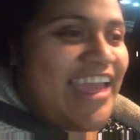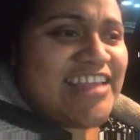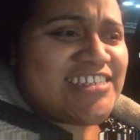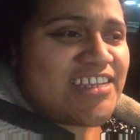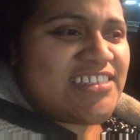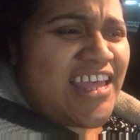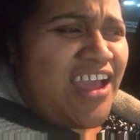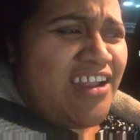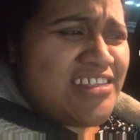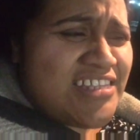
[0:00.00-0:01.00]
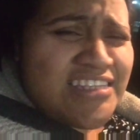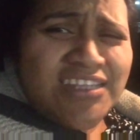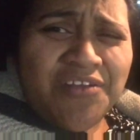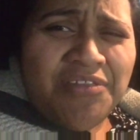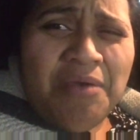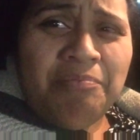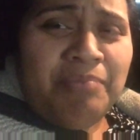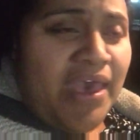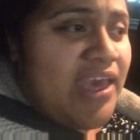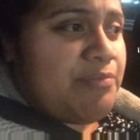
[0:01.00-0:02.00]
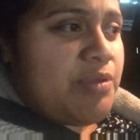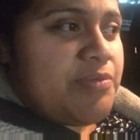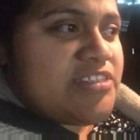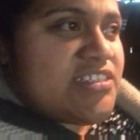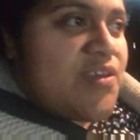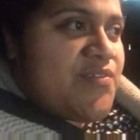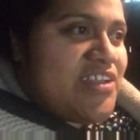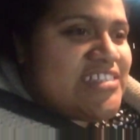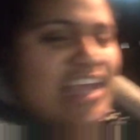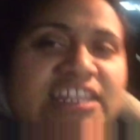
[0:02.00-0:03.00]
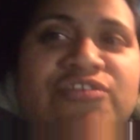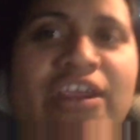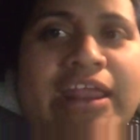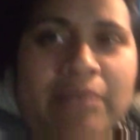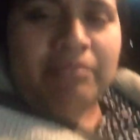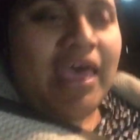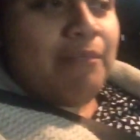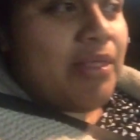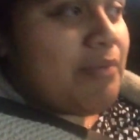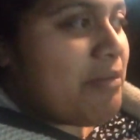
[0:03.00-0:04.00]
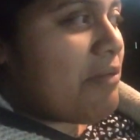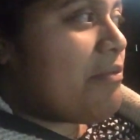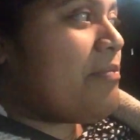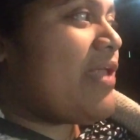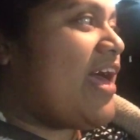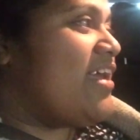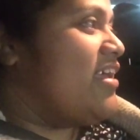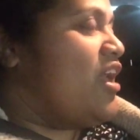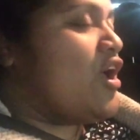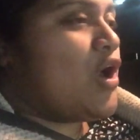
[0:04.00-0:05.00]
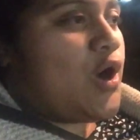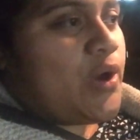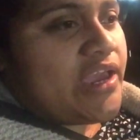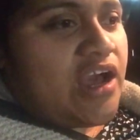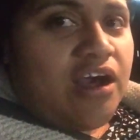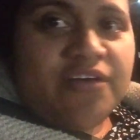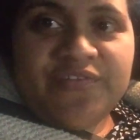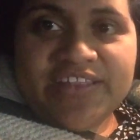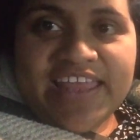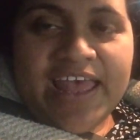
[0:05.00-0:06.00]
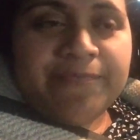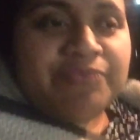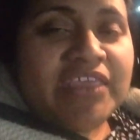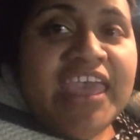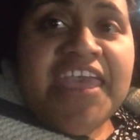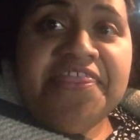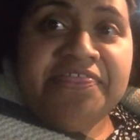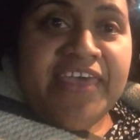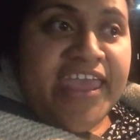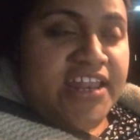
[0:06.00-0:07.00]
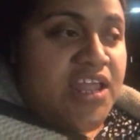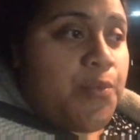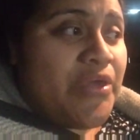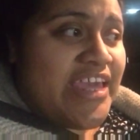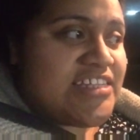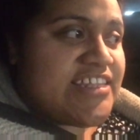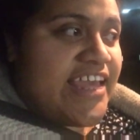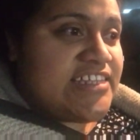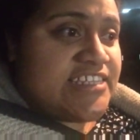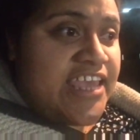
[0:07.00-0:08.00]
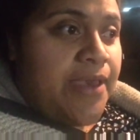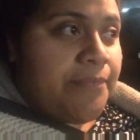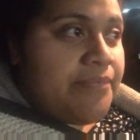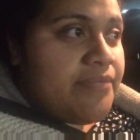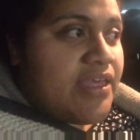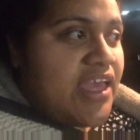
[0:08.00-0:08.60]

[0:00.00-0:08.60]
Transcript: and so I was like, honestly, it's not even that bad. People just over exaggerate and blah, blah, blah, blah, blah, going off at that. Then we get to the ATM